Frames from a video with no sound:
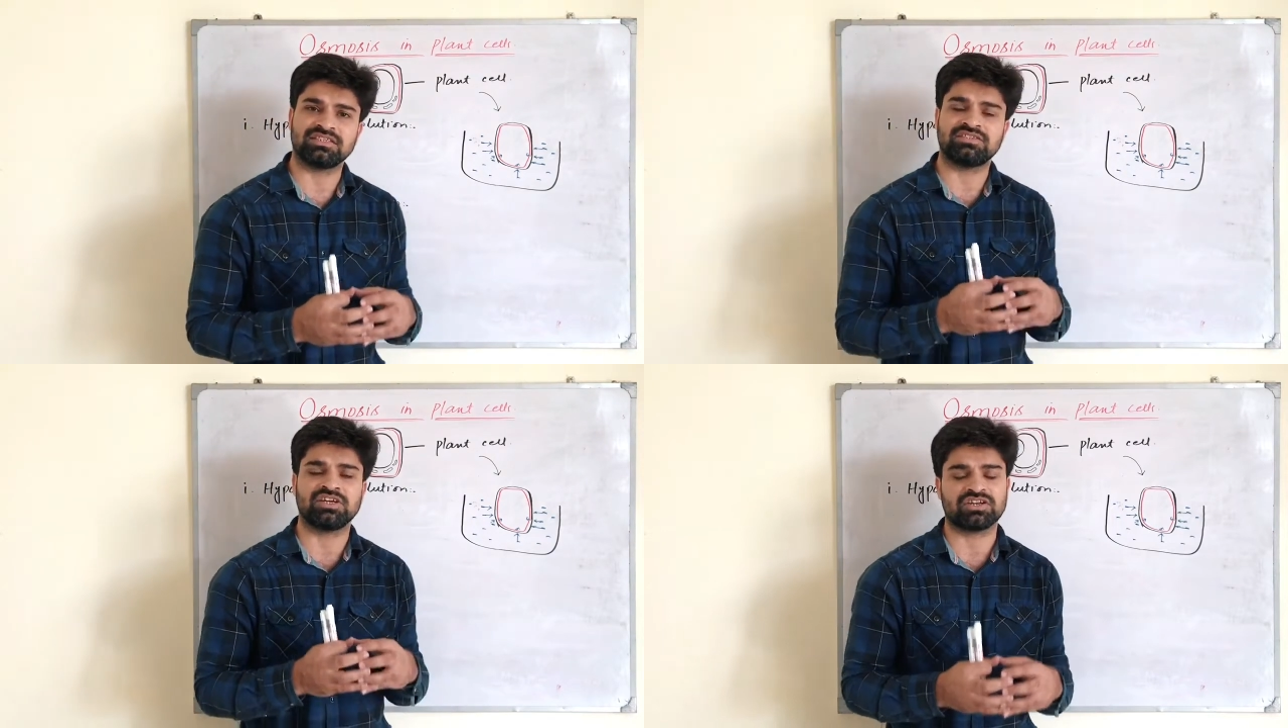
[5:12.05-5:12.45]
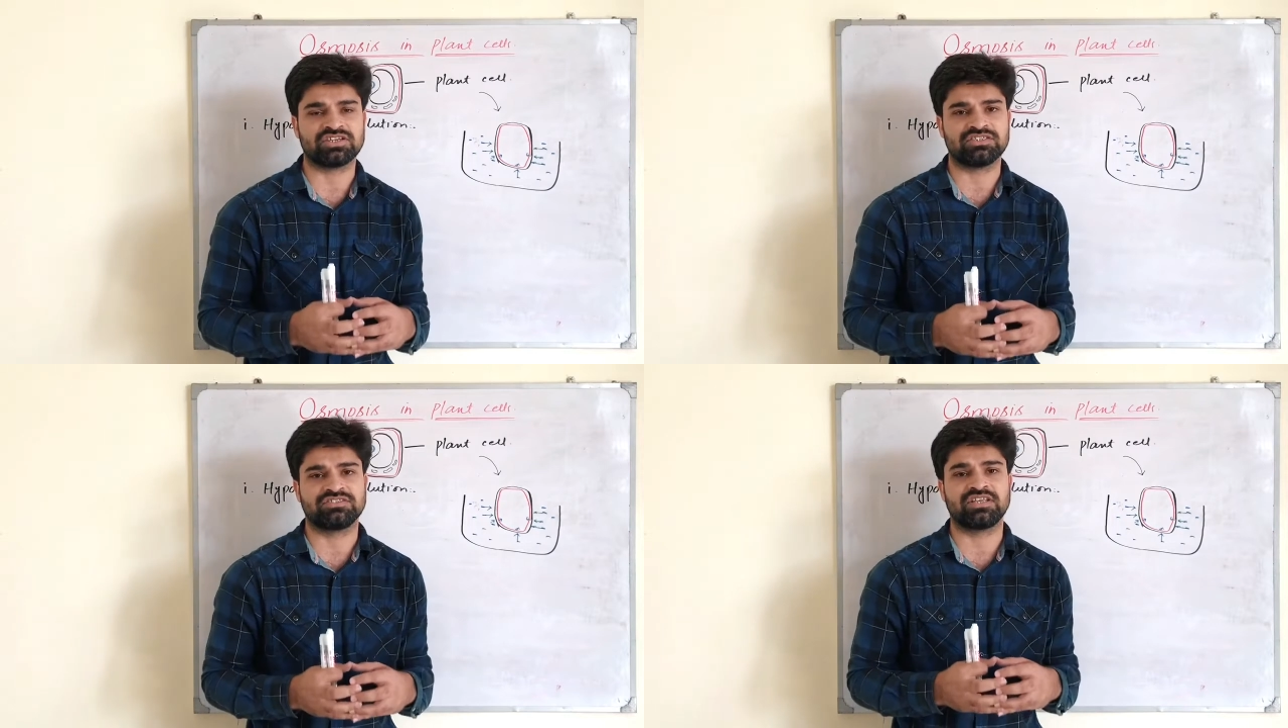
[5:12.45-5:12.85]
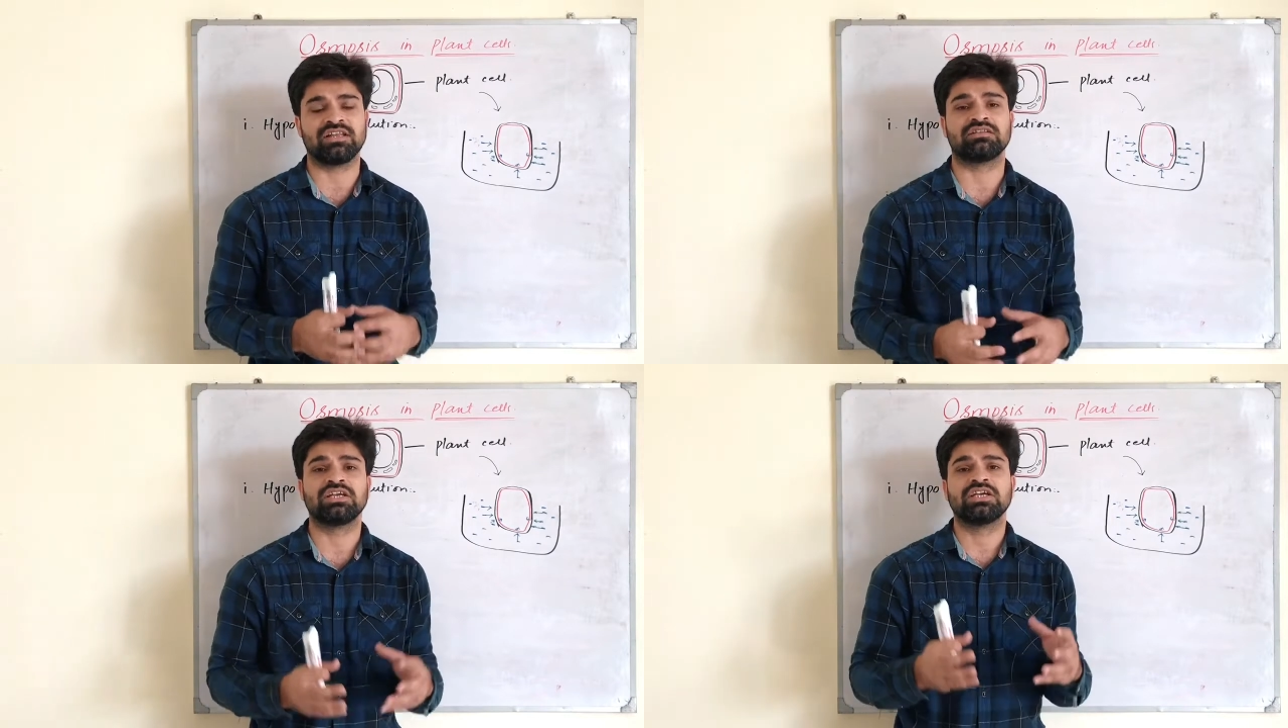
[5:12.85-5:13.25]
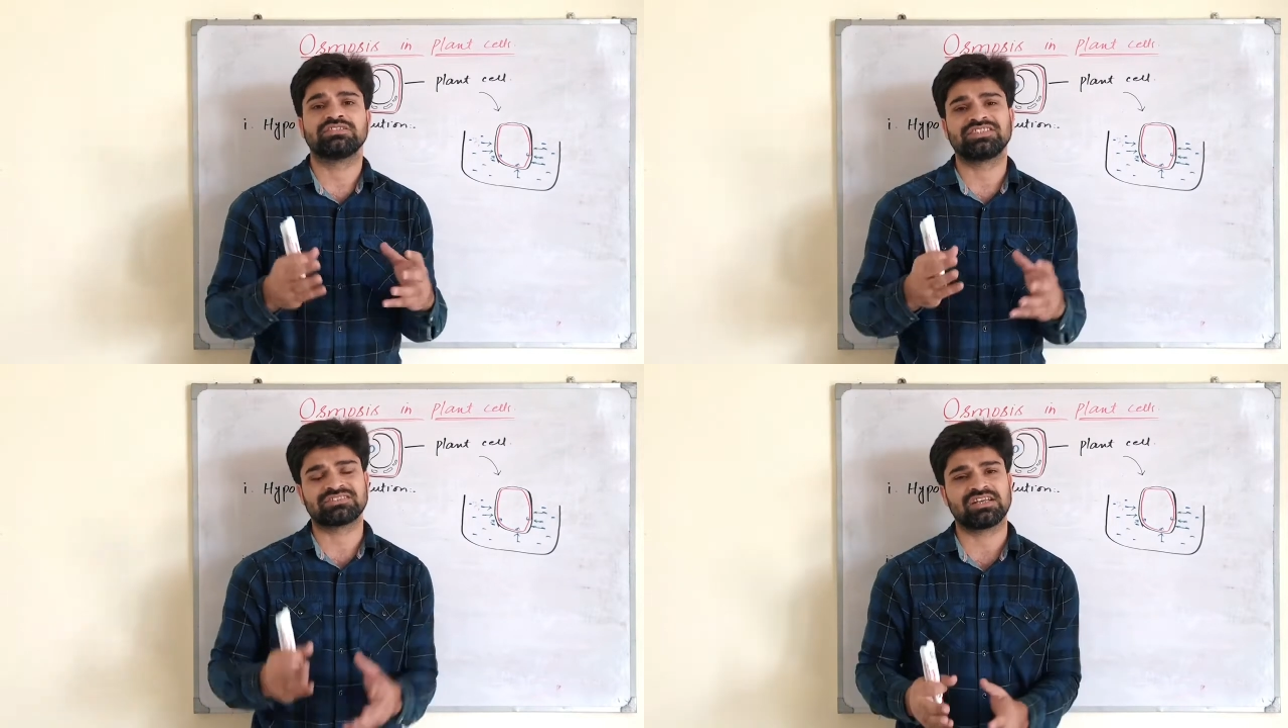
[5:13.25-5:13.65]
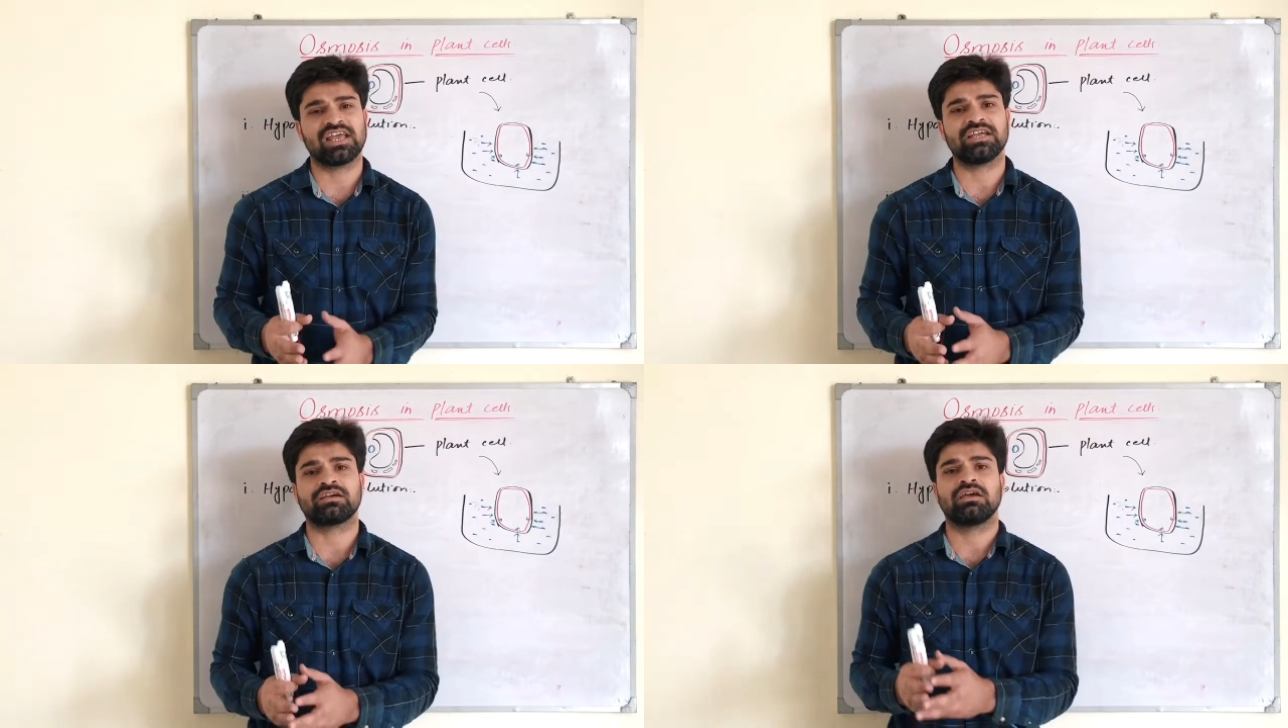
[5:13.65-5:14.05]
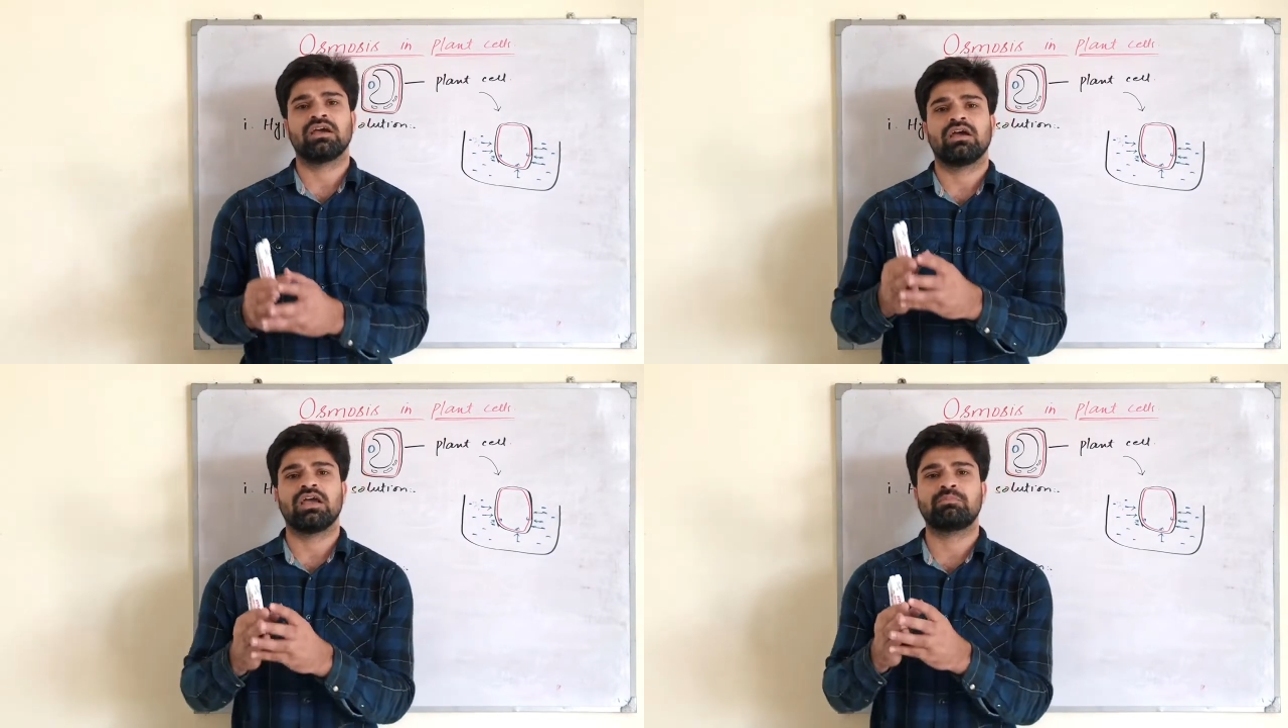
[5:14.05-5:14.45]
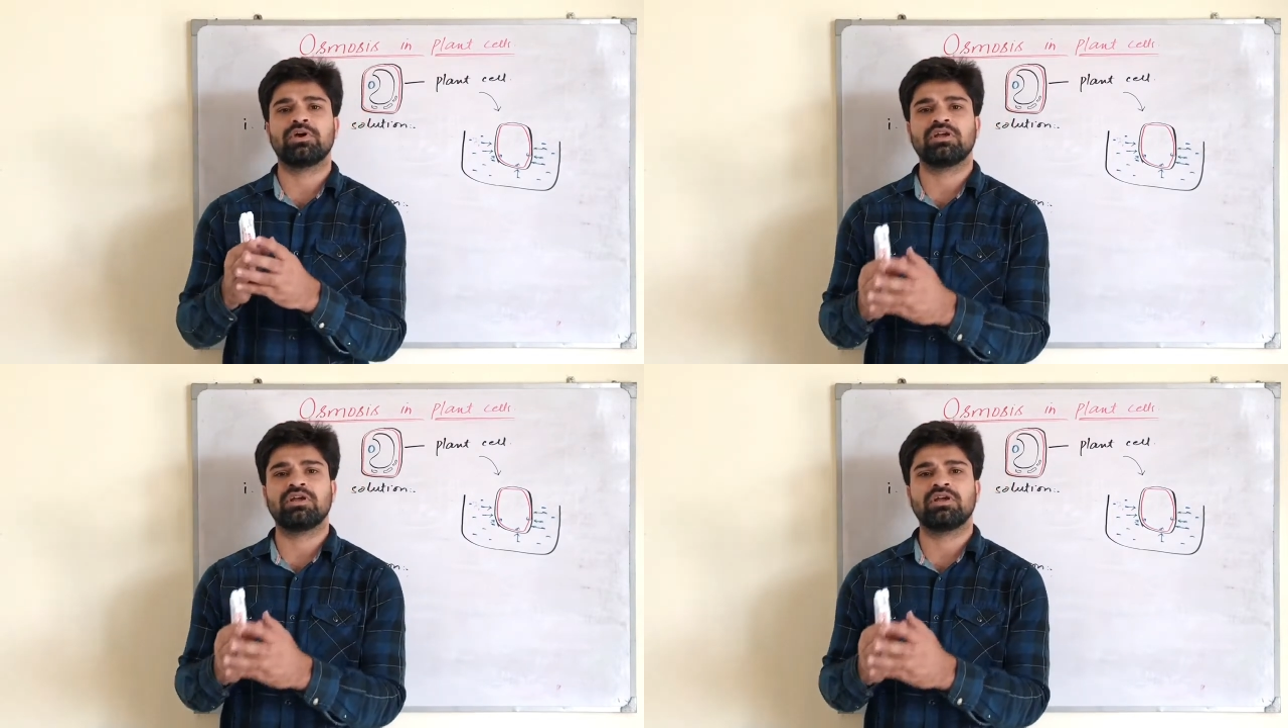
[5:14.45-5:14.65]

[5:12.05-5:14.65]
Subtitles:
a turgid cell. Just like an